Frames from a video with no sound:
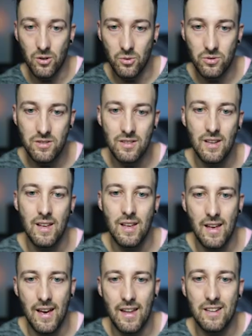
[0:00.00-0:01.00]
tones.
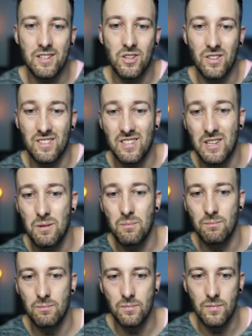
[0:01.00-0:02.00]
And as you can see,
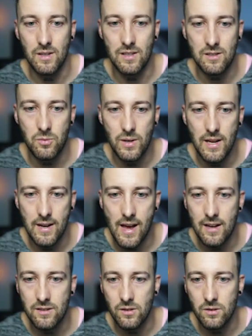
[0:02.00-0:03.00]
it's really
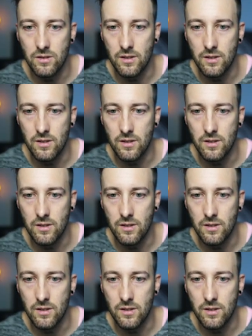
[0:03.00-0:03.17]
nice on